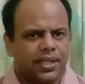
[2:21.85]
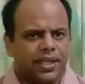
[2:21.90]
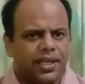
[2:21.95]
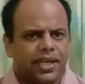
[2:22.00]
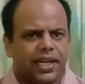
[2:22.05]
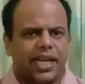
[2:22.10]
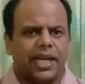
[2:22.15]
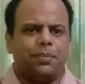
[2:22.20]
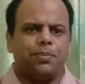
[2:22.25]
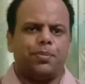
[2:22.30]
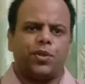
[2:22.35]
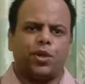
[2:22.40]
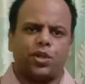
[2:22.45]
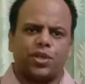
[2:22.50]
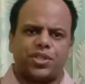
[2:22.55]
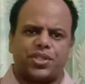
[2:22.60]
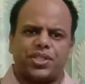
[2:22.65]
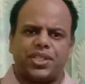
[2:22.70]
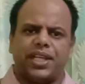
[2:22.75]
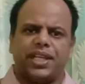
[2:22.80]
I'm not
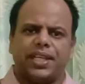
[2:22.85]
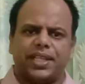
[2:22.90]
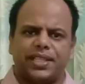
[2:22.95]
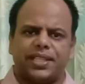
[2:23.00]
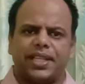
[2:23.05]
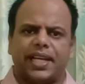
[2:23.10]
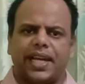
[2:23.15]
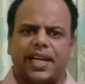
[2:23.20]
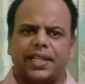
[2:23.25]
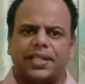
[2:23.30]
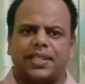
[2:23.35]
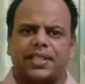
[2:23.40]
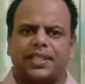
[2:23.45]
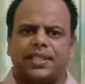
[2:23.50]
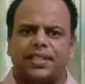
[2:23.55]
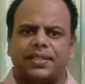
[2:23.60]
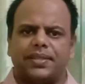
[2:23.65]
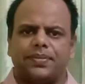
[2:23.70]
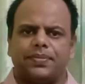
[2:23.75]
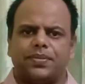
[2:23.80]
saying that
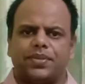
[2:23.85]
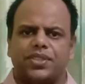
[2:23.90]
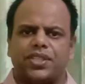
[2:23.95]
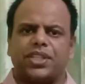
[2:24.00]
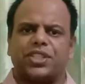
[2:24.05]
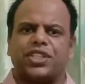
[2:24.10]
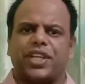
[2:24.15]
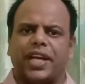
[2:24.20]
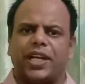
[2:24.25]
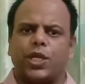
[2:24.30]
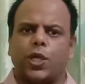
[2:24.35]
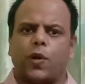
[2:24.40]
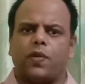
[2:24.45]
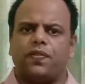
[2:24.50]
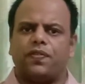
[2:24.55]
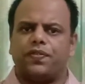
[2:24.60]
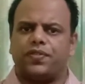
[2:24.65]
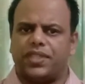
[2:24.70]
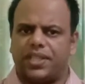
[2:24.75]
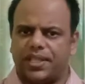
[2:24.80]
such kind
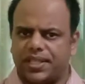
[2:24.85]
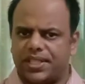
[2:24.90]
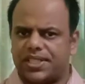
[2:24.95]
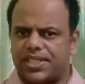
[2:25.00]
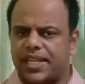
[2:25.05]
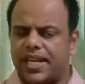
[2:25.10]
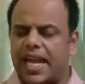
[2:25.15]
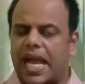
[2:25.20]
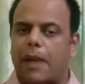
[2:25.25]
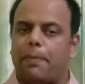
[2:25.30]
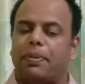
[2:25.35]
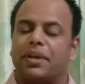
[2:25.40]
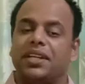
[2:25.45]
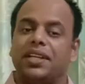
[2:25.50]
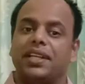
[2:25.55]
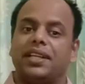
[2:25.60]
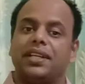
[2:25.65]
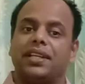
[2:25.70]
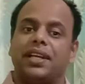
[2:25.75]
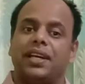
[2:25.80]
of things happen
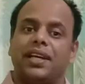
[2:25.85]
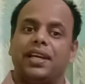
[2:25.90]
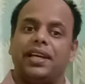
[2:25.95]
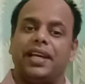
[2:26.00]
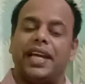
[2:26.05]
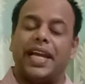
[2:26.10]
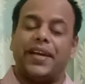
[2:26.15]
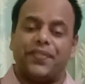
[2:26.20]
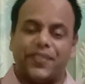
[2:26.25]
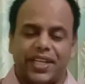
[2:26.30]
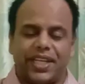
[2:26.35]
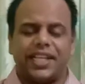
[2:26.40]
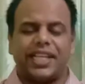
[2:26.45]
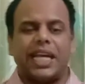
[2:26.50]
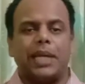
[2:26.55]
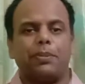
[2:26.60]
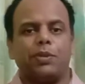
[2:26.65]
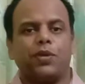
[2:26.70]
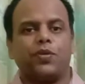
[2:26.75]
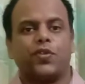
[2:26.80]
in every
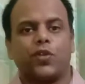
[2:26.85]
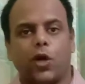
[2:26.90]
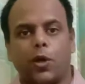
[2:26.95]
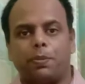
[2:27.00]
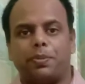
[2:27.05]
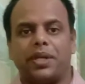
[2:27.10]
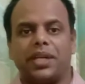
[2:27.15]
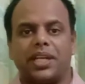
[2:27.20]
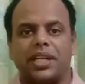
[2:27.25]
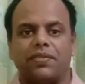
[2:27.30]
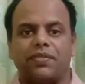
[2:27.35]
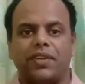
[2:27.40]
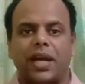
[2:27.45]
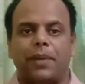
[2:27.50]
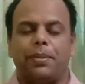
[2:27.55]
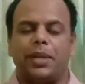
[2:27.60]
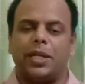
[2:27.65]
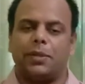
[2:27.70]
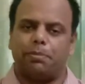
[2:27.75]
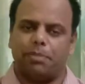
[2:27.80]
type of corporate
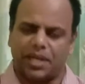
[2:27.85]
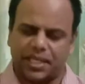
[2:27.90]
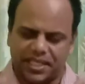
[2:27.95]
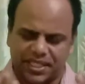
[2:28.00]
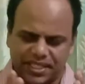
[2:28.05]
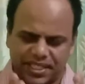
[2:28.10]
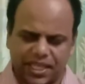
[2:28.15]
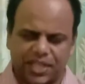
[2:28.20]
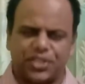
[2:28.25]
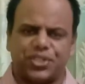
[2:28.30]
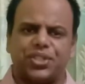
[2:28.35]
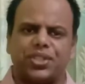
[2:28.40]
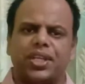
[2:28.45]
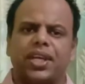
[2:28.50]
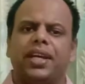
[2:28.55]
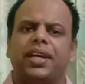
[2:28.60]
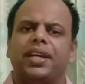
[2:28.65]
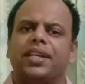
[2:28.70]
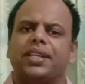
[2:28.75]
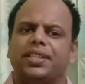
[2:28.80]
environment, but yes,
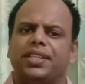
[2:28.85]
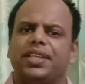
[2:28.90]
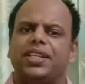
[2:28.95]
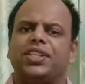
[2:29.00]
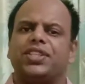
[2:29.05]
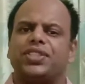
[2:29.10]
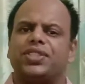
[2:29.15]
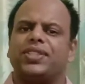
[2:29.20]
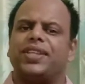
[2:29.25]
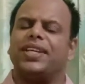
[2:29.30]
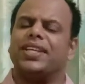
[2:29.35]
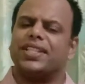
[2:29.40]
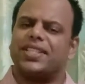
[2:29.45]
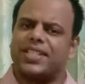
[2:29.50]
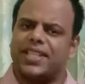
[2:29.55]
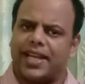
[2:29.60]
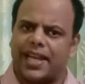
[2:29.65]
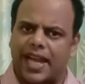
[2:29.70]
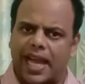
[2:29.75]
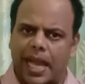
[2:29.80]
these
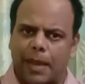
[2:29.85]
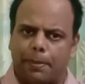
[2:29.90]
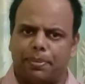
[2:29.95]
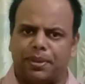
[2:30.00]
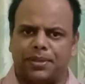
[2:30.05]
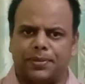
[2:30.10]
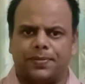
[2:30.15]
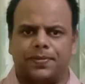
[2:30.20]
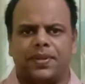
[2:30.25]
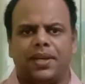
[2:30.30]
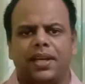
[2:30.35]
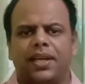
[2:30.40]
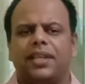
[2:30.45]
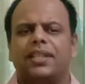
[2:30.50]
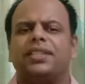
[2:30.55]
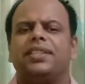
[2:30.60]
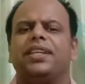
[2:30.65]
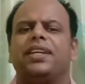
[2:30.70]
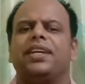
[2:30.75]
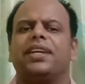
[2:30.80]
things happen.
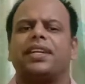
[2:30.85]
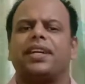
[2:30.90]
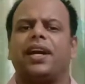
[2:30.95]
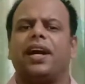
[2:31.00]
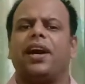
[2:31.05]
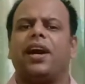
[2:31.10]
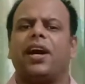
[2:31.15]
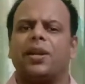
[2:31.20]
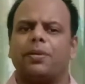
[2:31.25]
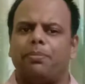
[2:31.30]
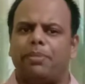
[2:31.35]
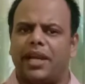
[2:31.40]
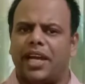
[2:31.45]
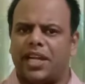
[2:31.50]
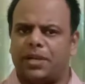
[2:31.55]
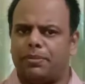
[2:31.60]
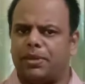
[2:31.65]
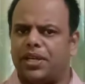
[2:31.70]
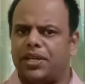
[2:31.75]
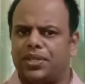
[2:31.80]
There are
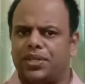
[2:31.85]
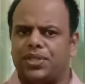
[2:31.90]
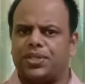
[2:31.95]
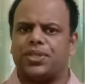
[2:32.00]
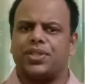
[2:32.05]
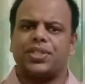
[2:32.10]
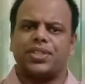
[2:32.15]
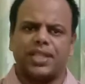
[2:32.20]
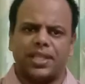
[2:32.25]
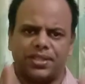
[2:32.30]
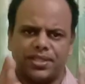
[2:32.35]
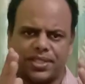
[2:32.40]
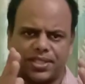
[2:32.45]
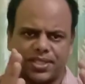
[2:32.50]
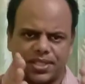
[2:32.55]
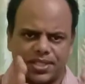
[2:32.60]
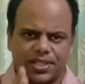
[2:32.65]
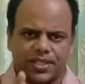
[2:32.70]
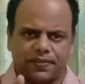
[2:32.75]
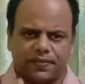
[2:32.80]
bad managers, and this
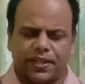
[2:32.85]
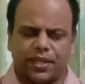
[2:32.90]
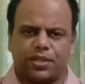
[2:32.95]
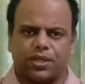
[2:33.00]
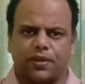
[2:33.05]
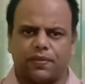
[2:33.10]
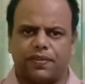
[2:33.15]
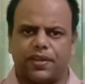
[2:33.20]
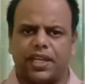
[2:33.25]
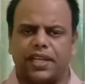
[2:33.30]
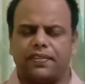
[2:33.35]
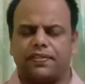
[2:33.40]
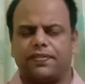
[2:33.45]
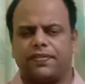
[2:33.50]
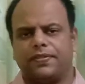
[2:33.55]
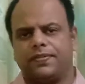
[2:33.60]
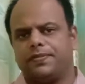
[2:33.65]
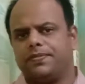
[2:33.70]
is the fact of life.